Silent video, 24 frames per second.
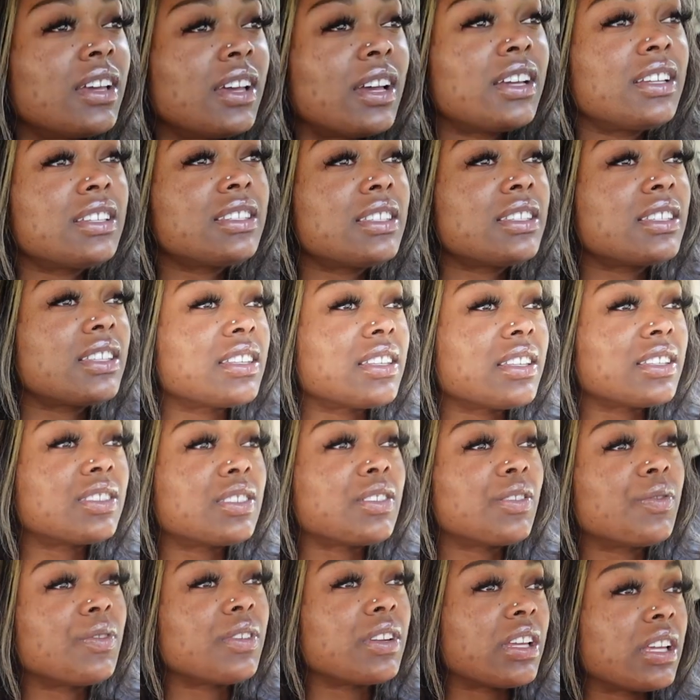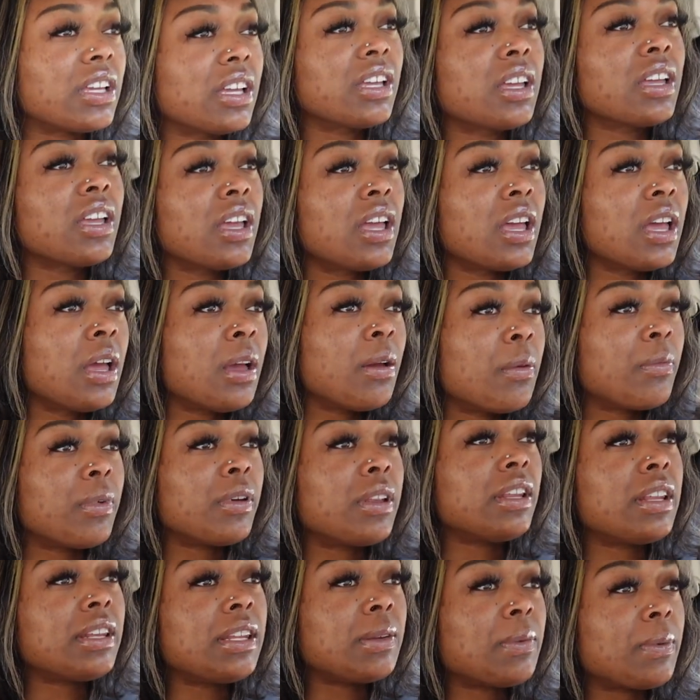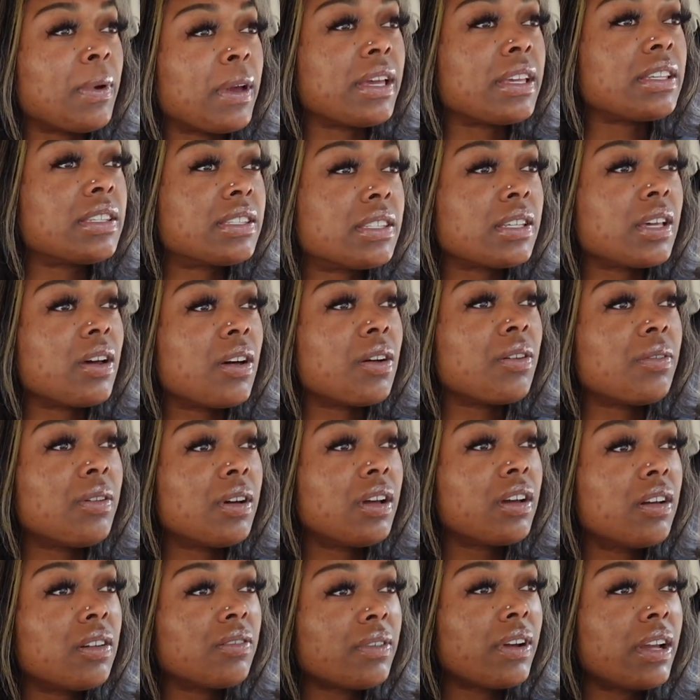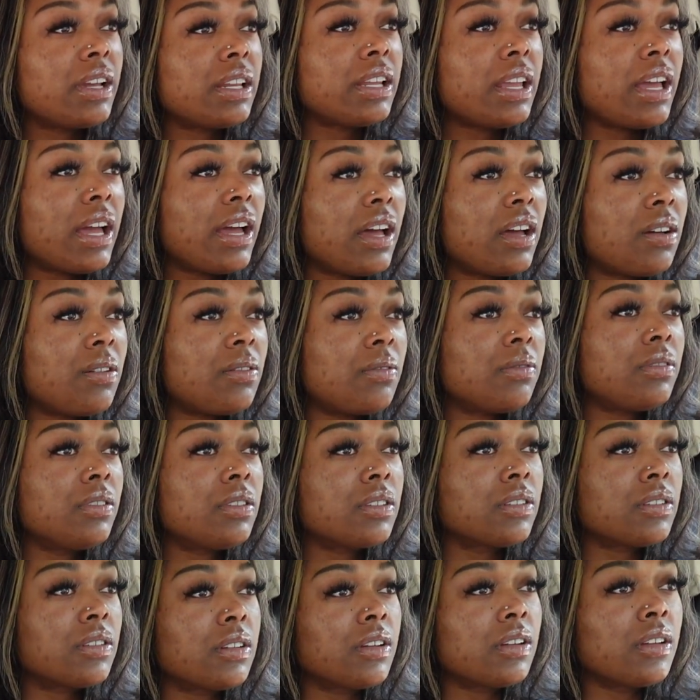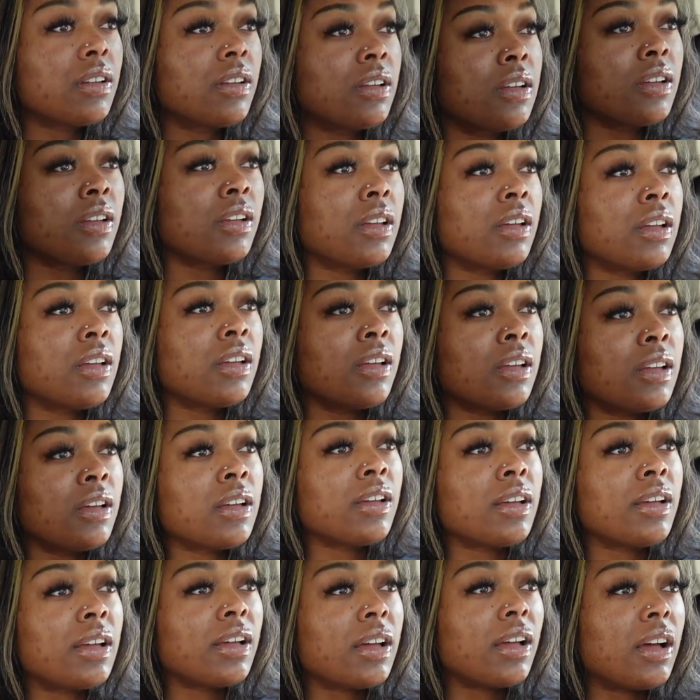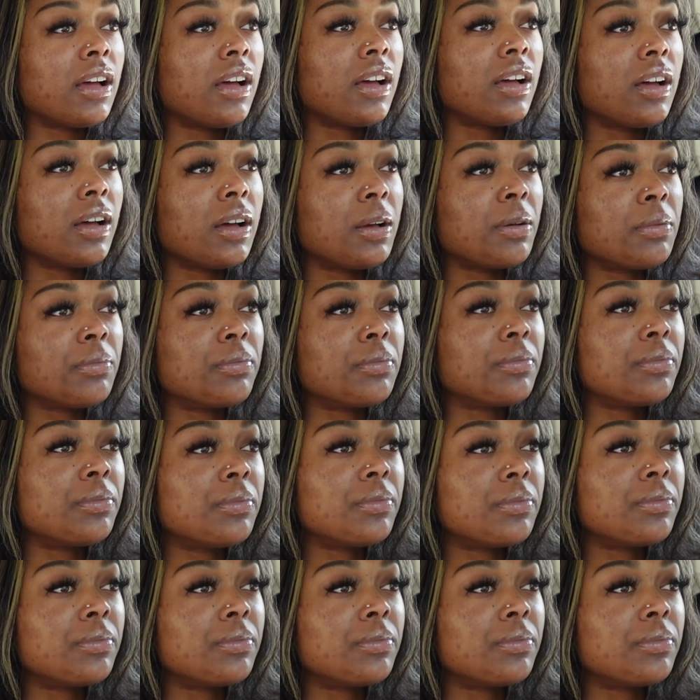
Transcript: I just think that that's so funny. But anyway, so right now, um,